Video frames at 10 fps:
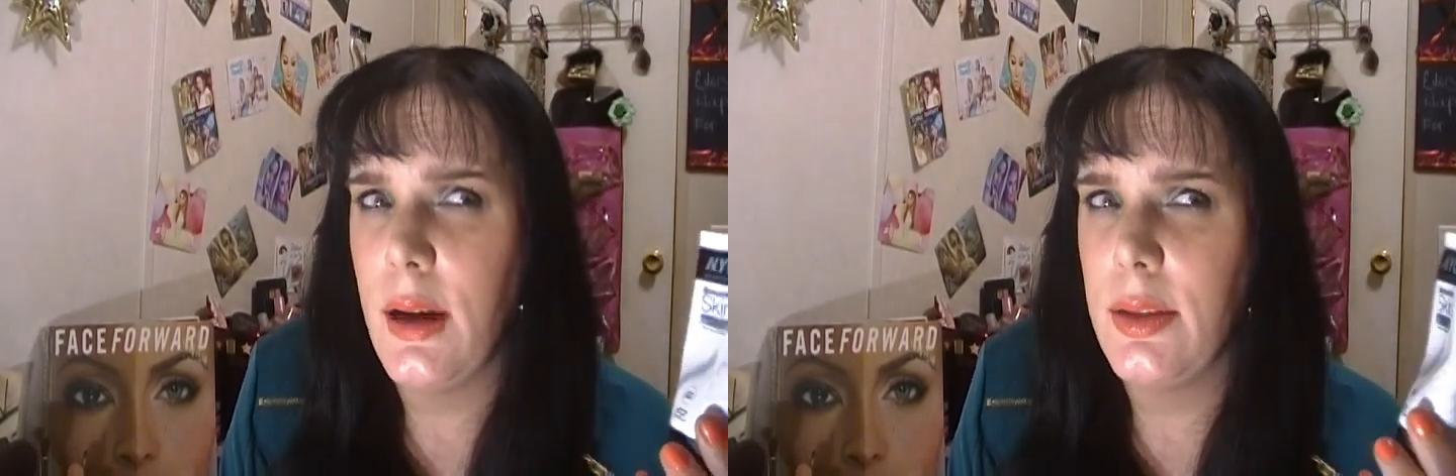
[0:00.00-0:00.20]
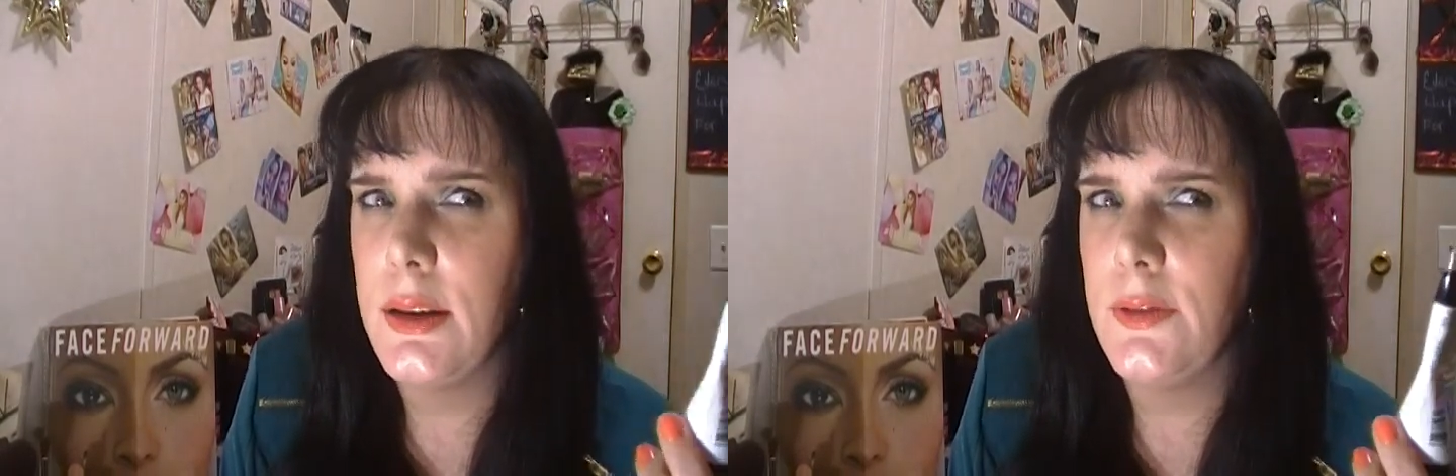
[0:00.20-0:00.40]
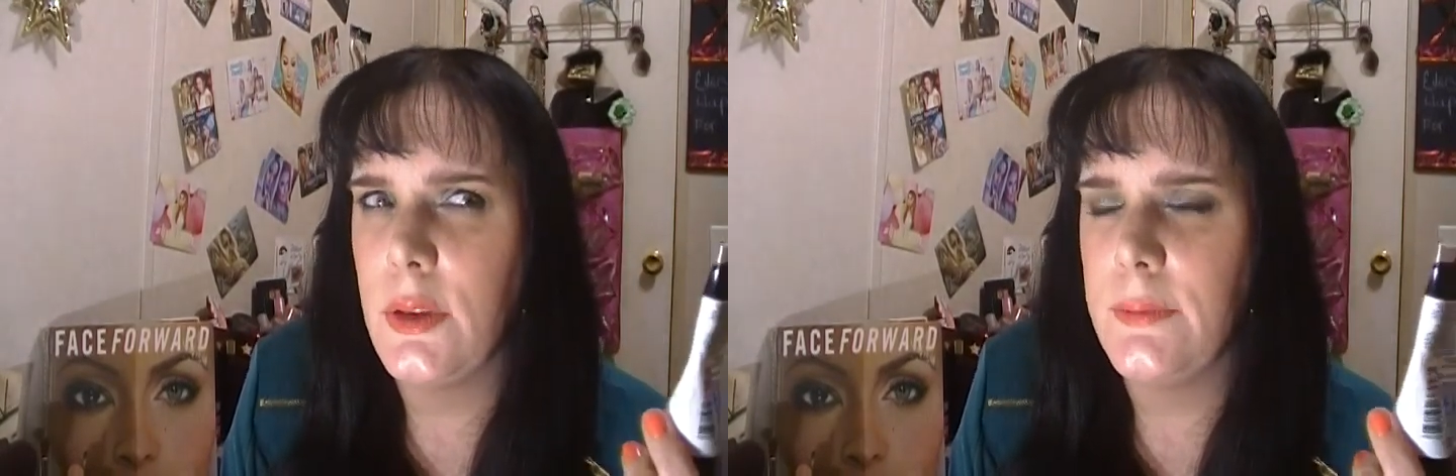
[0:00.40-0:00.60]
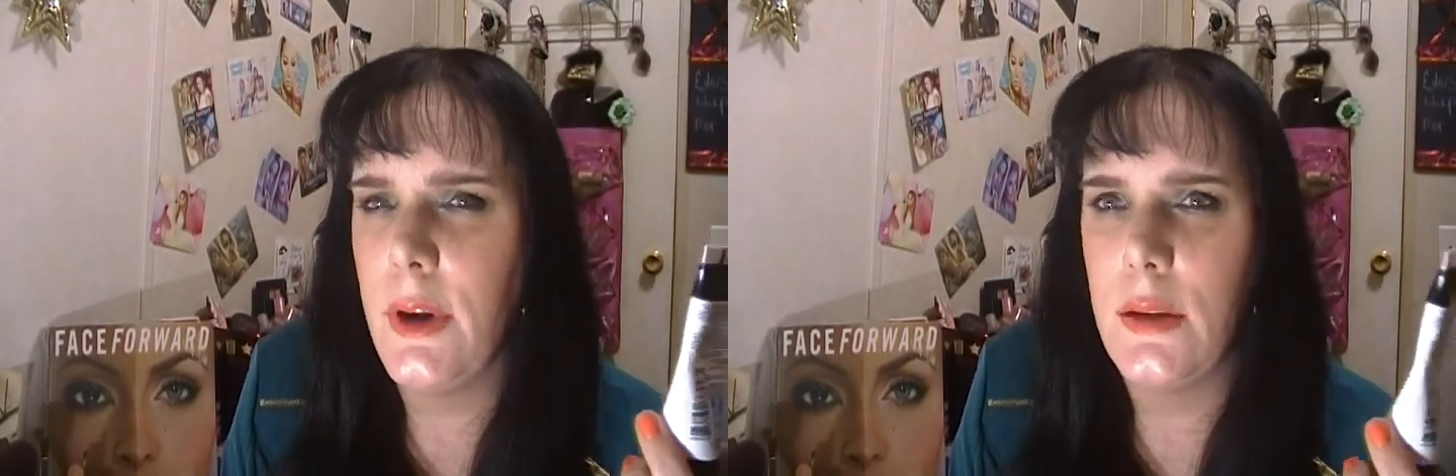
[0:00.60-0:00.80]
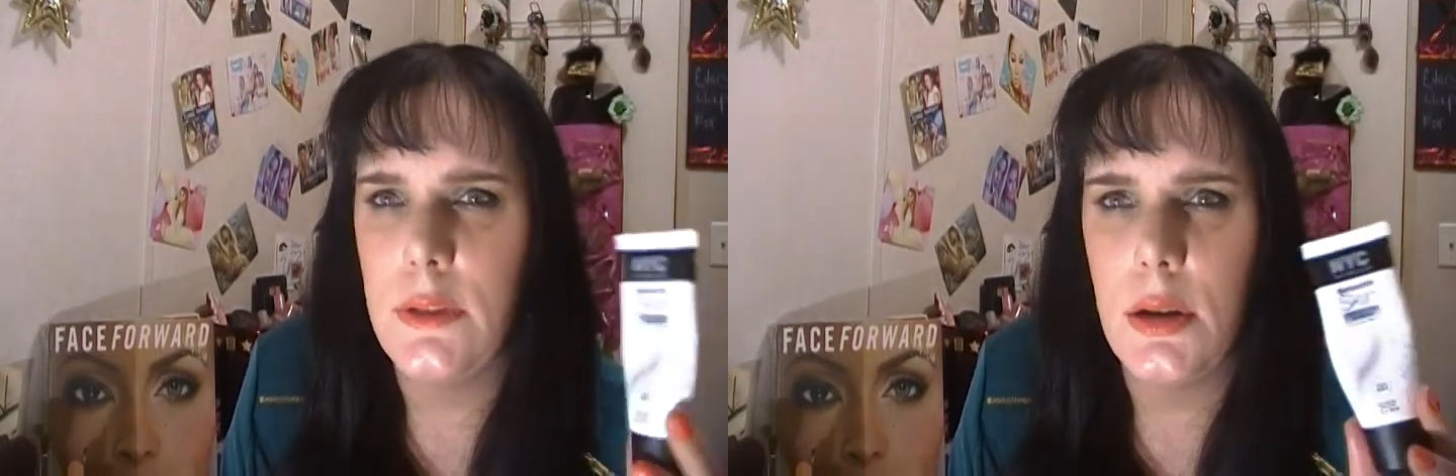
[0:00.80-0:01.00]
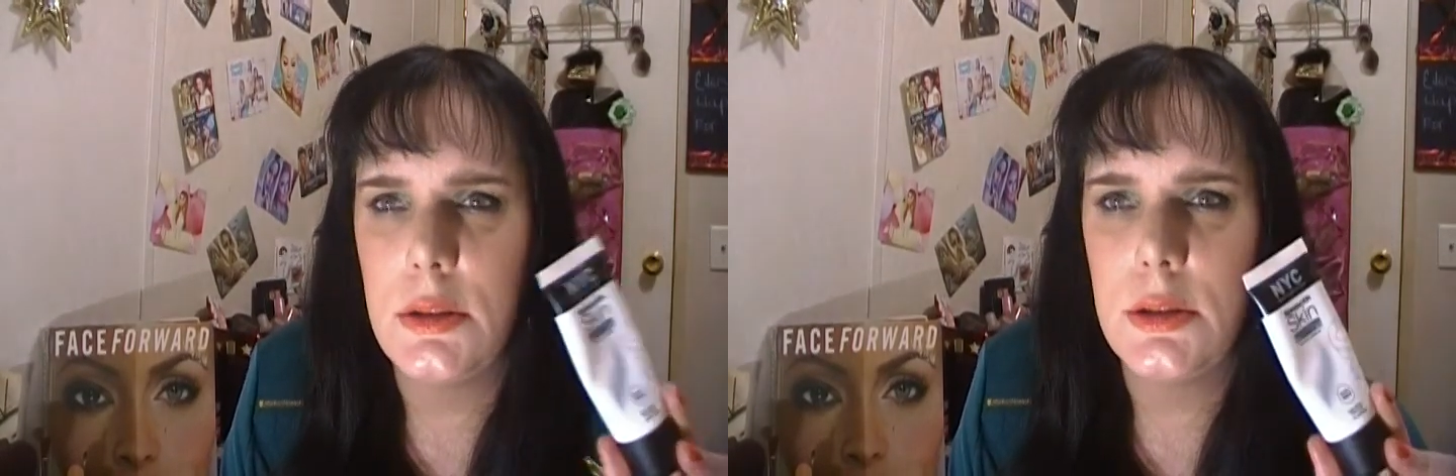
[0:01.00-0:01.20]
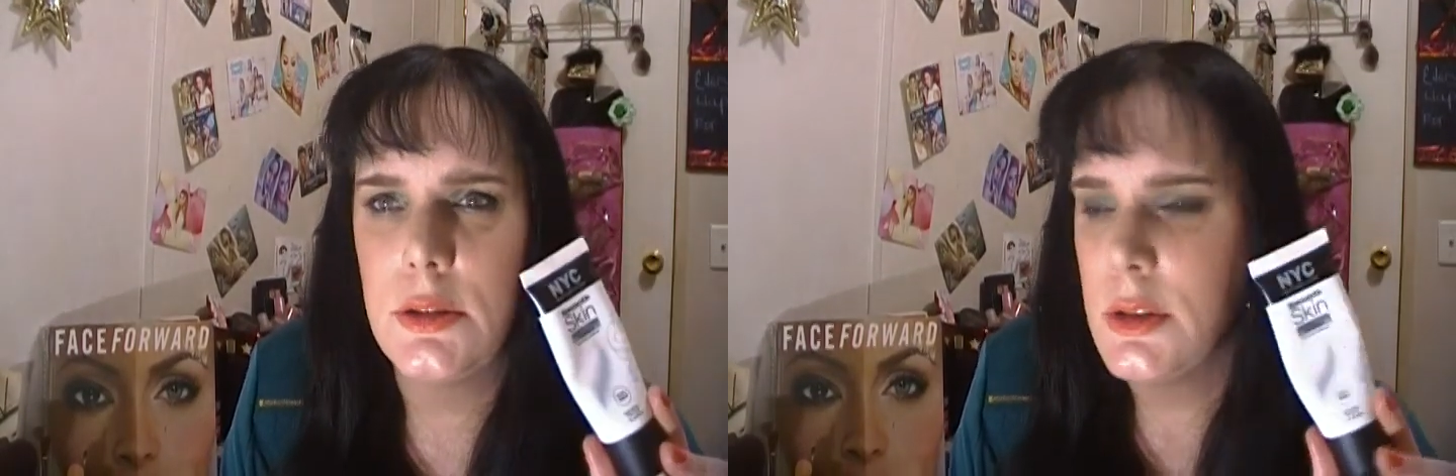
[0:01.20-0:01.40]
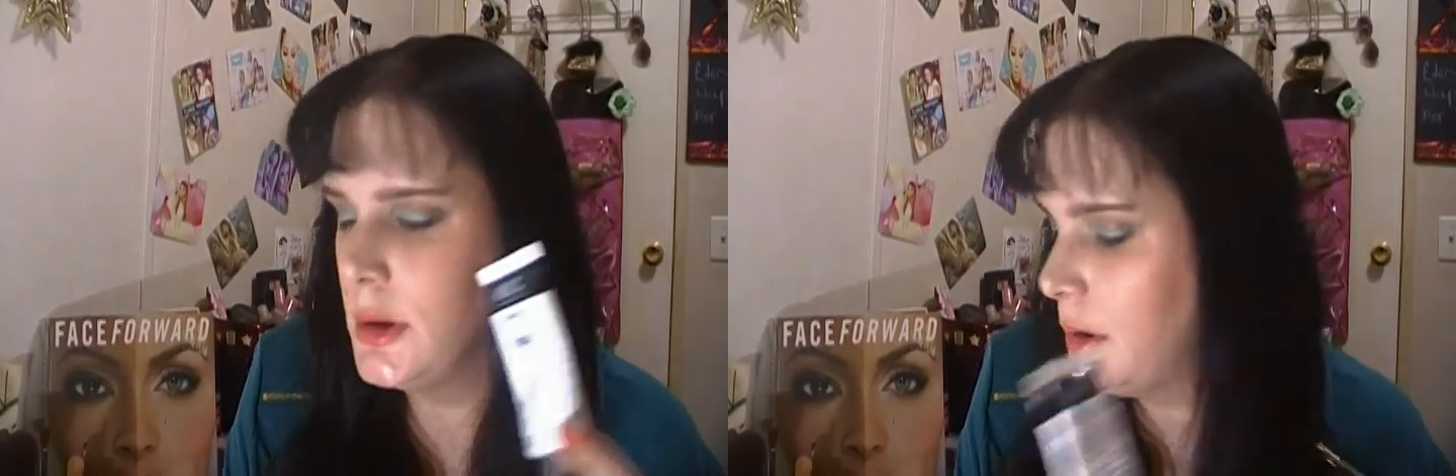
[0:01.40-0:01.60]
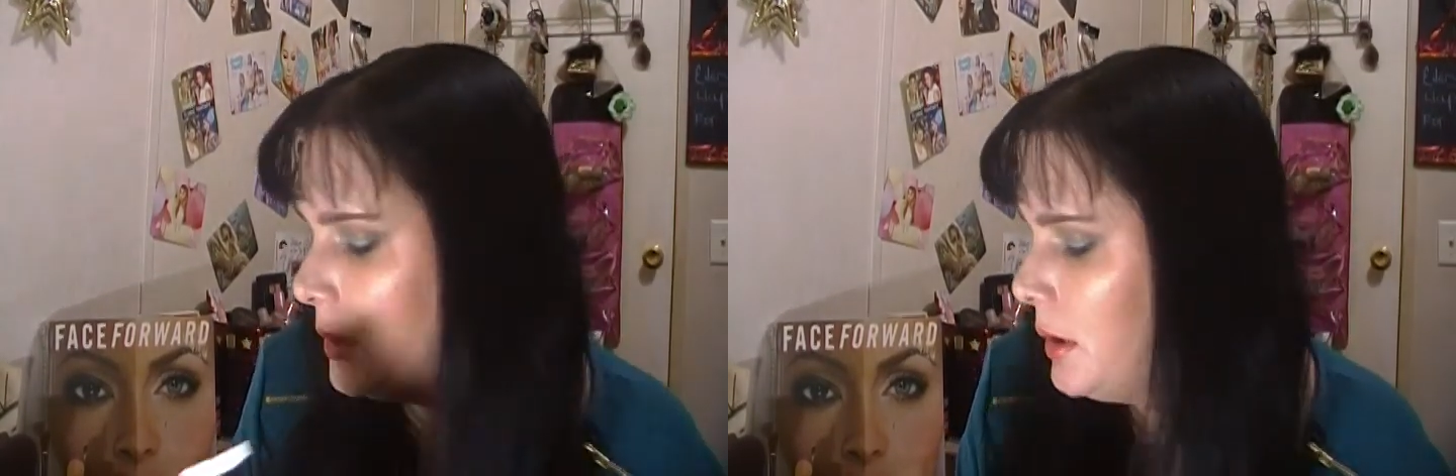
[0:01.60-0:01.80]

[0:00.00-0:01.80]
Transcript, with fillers: I think from $5